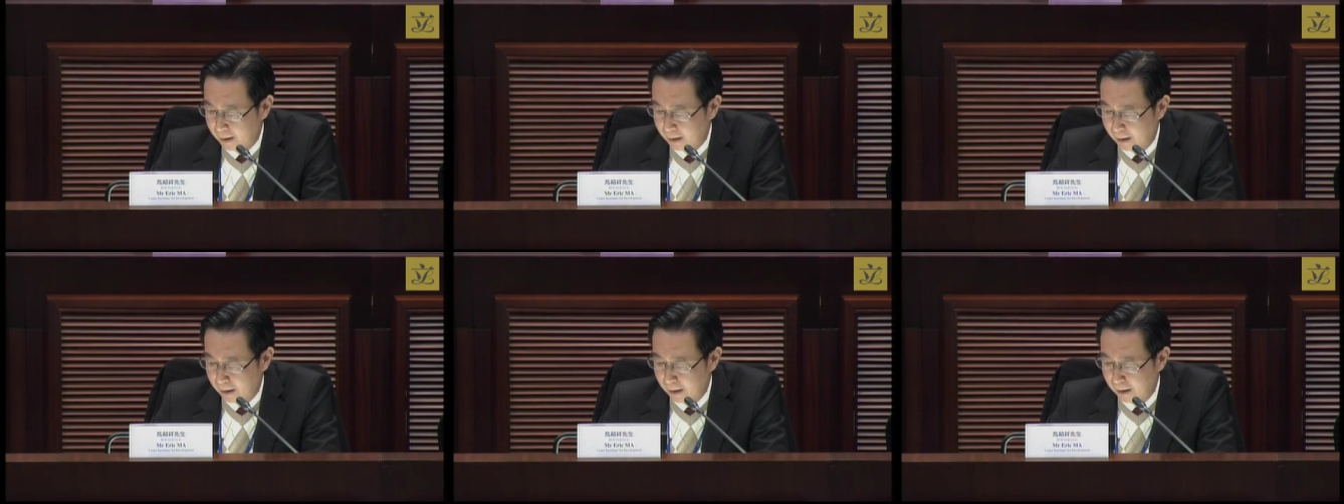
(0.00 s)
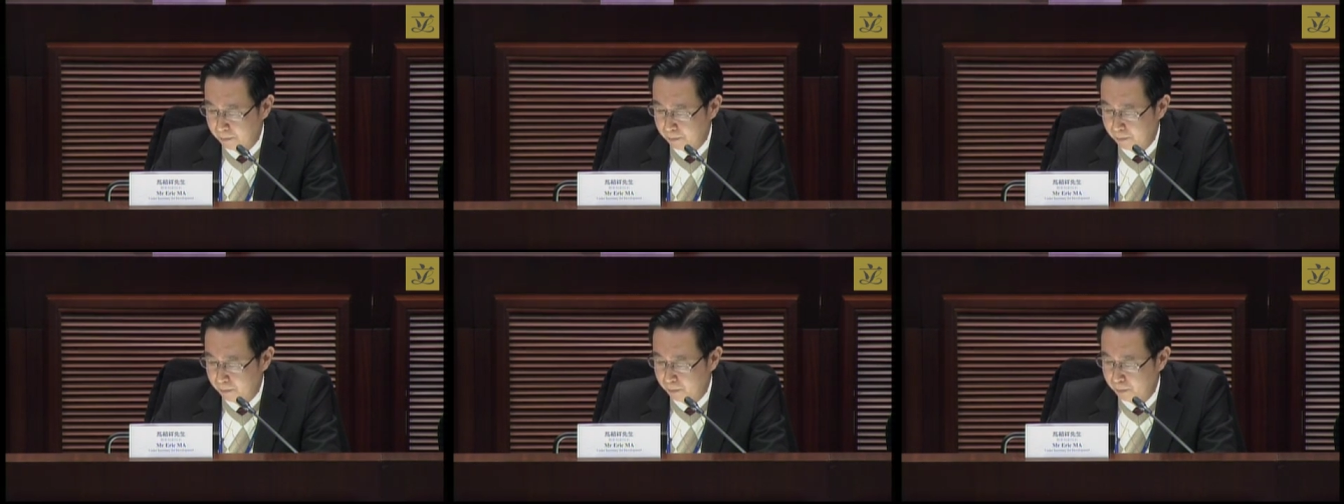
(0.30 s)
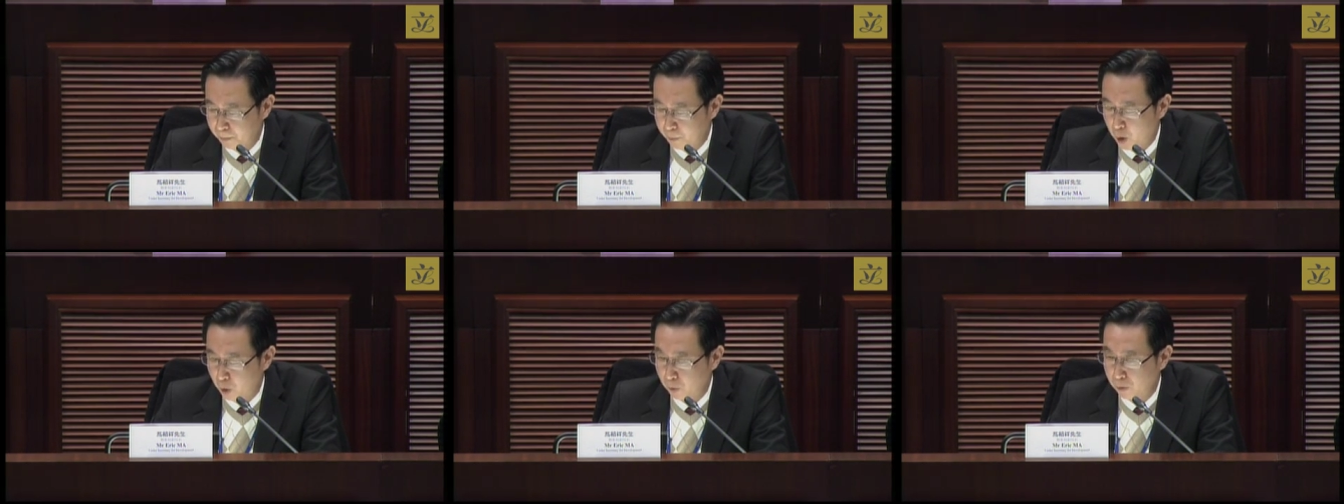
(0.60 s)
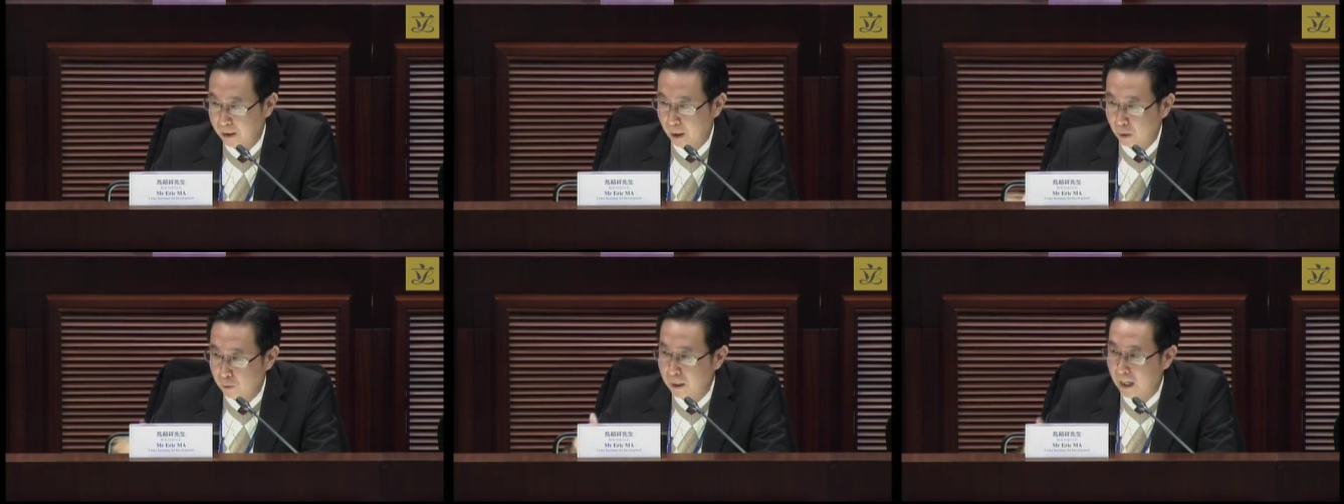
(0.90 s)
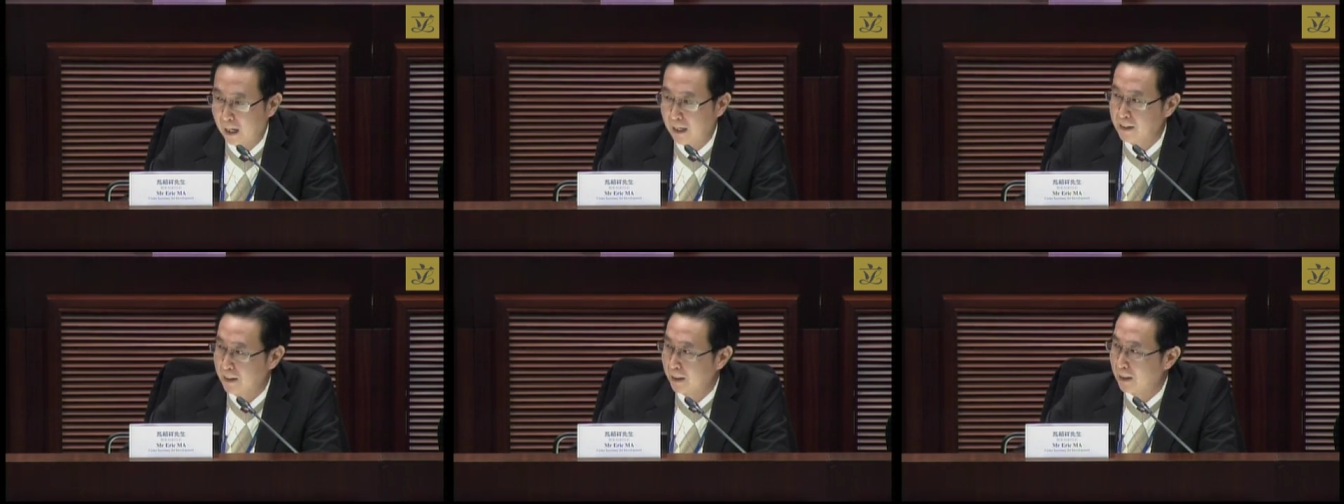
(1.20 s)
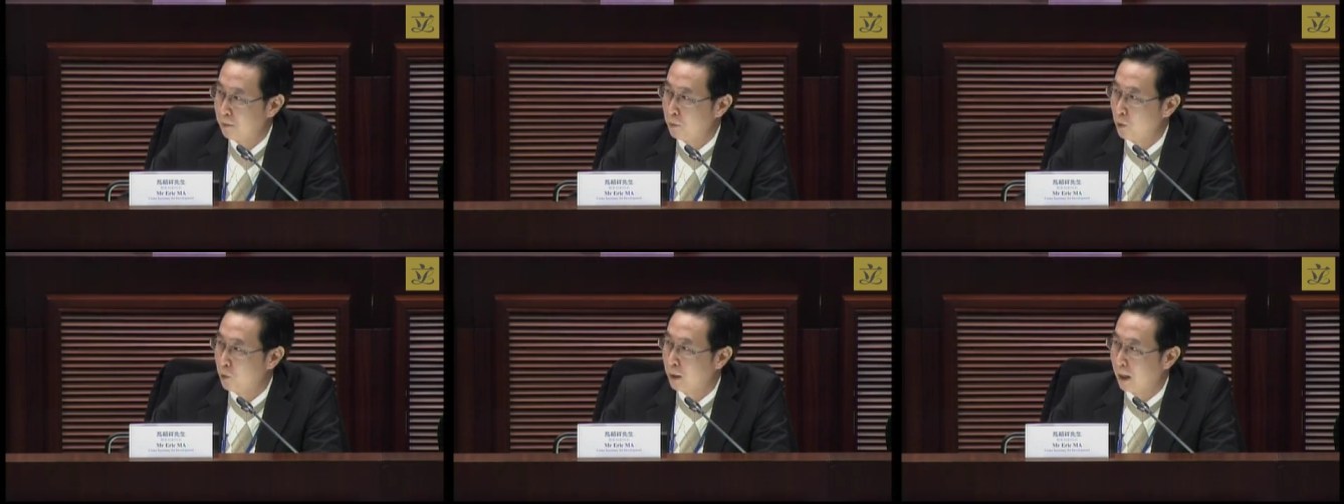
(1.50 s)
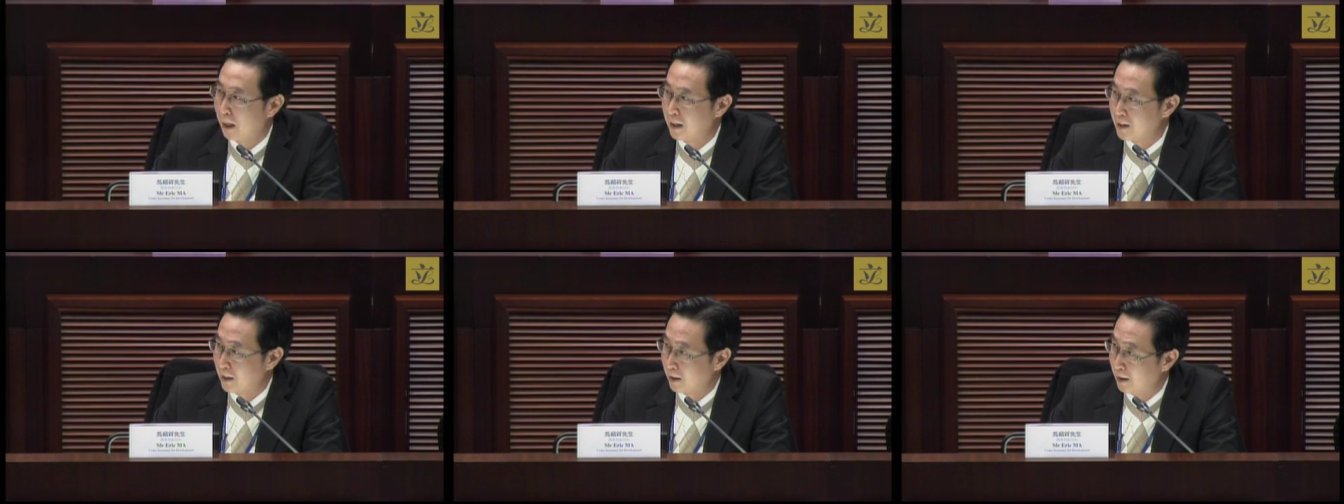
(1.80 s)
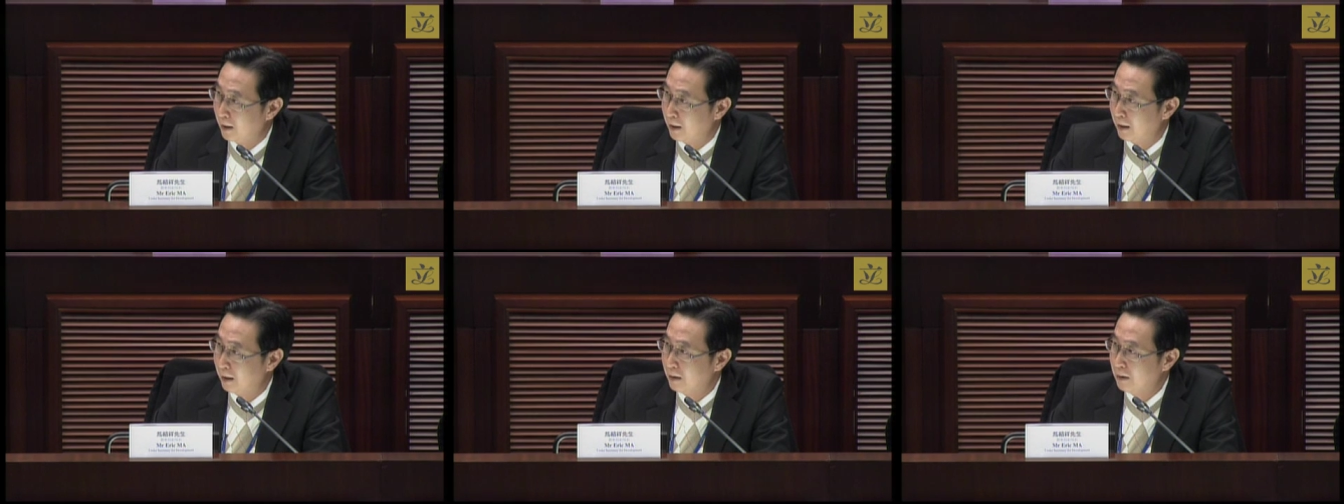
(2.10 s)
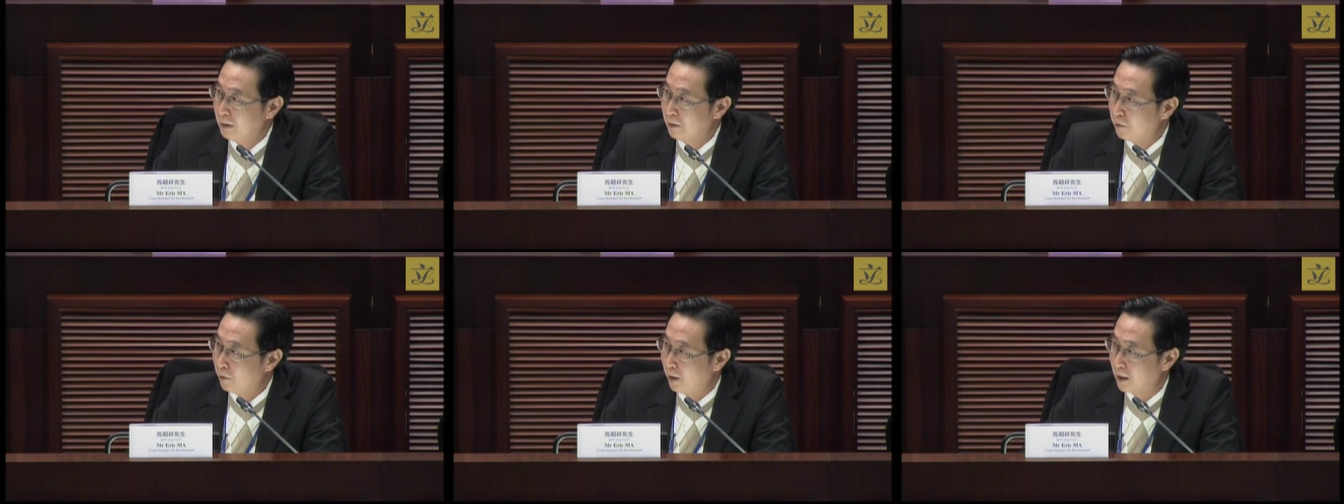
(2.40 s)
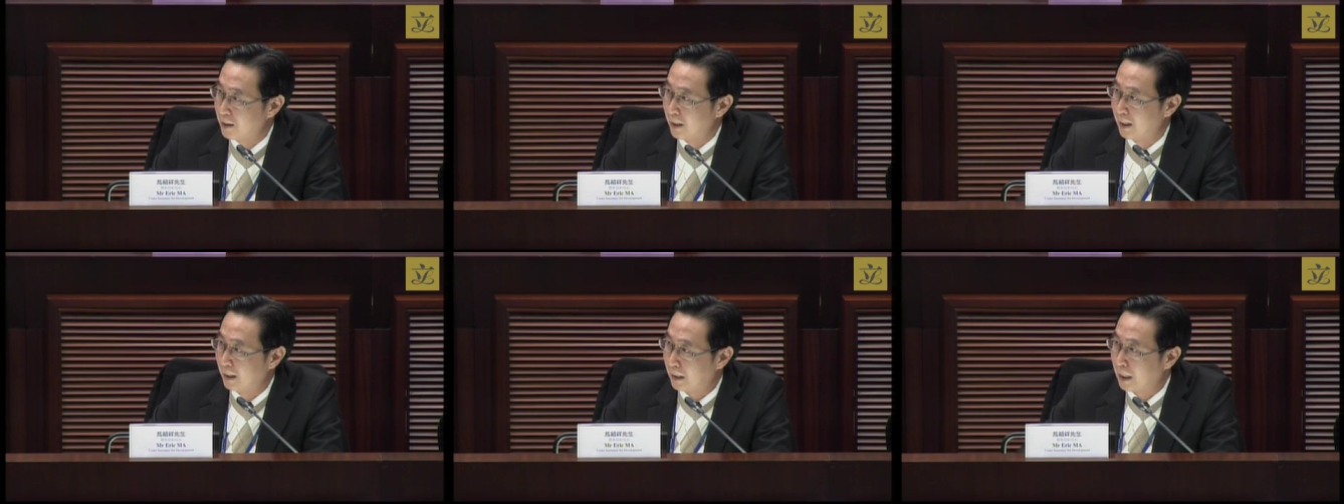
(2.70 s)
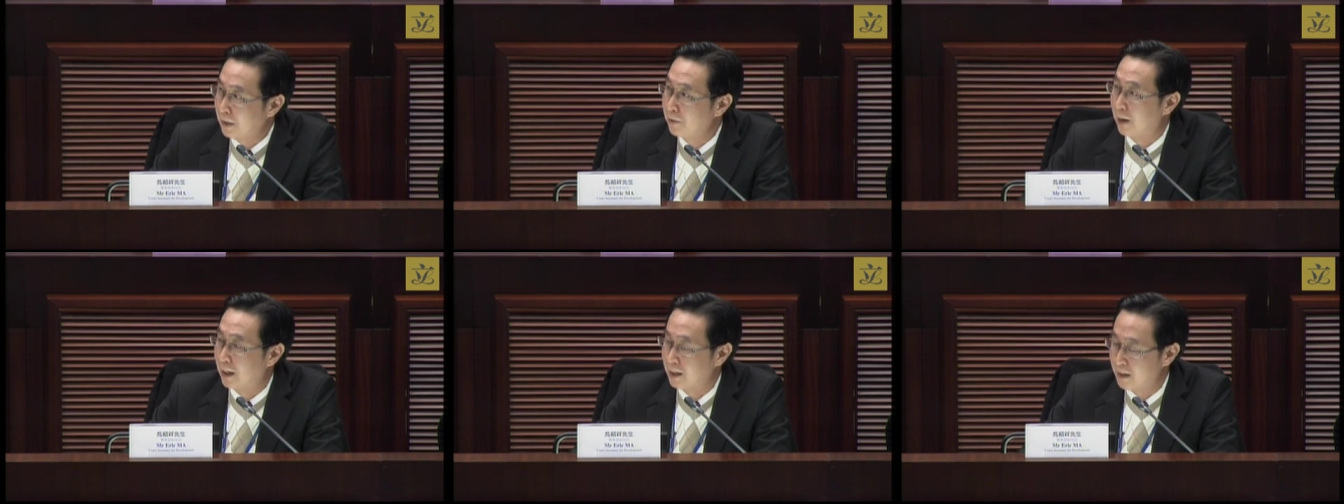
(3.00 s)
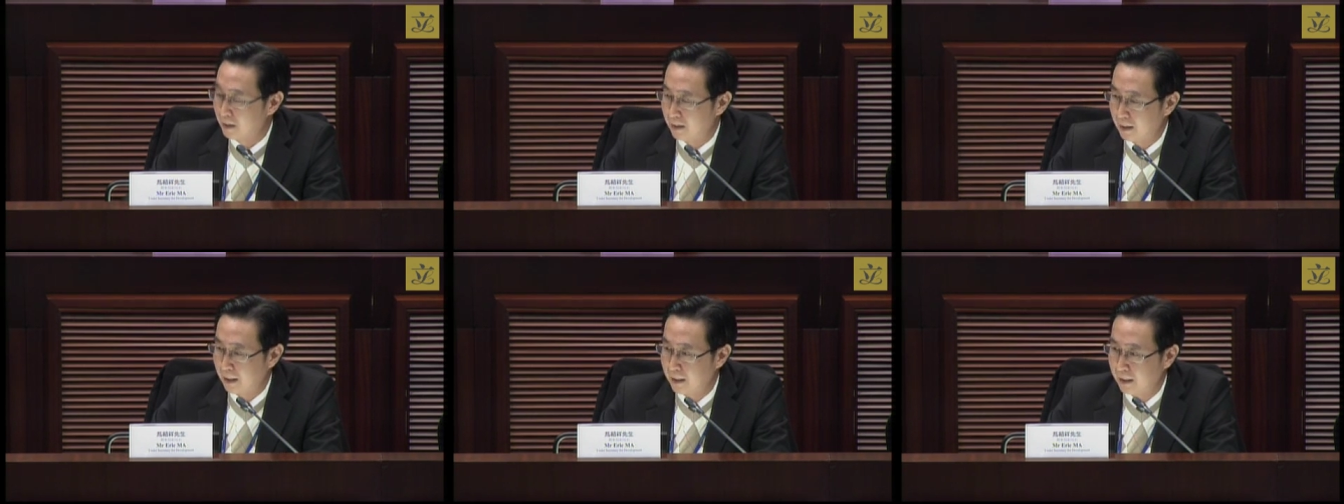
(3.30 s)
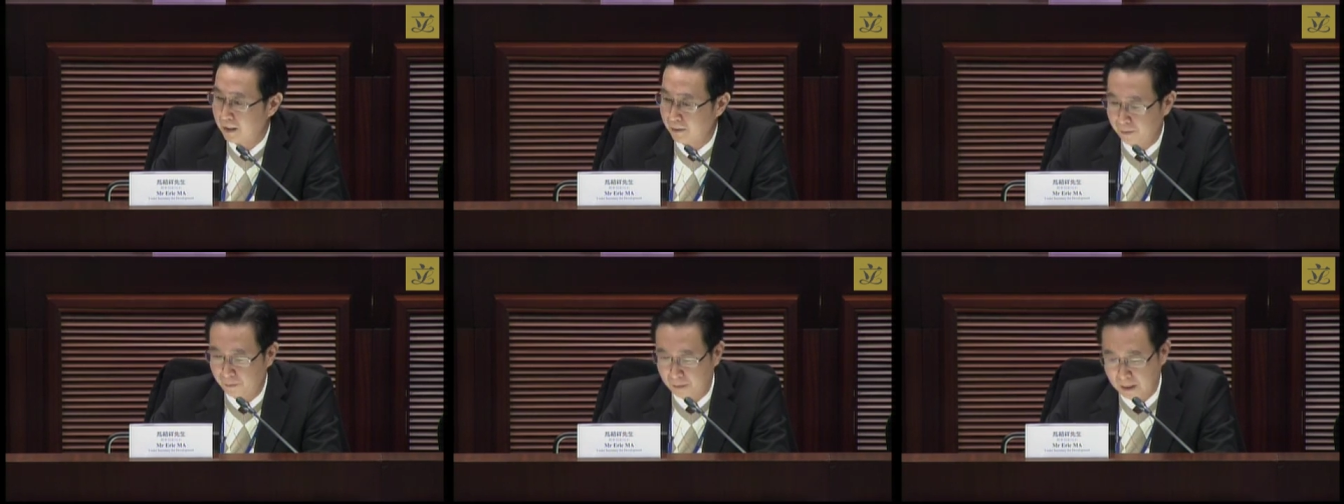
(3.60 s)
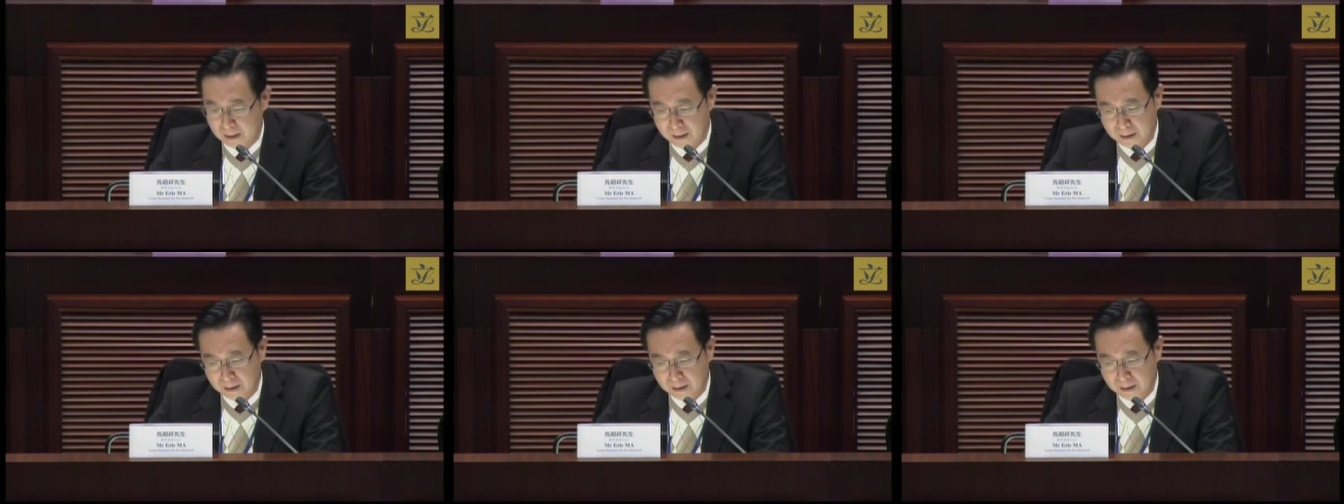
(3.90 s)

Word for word: And in relation to grouping them into uh,